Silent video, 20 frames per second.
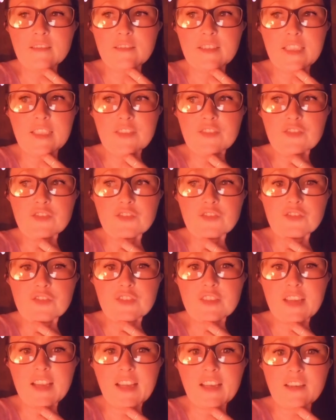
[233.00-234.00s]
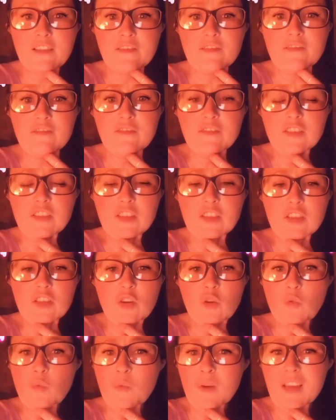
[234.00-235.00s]
it's just kind of
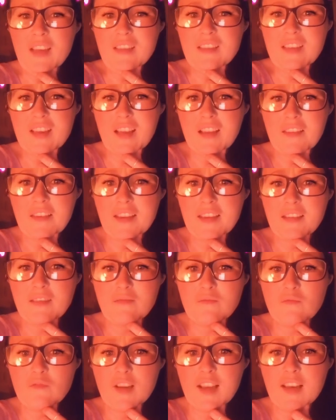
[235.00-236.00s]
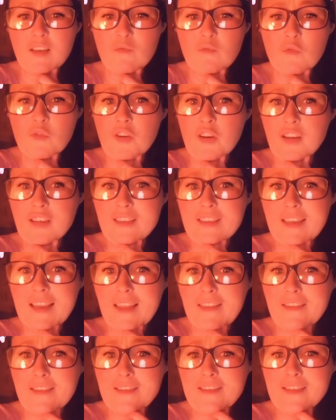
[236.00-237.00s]
weird how they kind of work
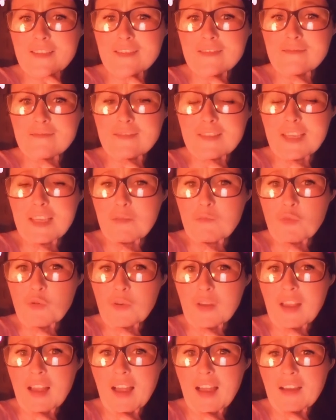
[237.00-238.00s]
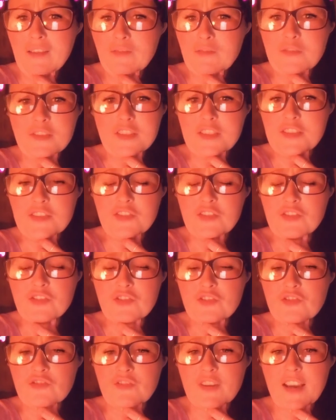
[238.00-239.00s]
together to keep you alive, which is
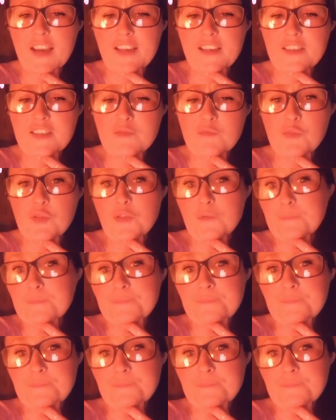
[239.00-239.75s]
just strange. But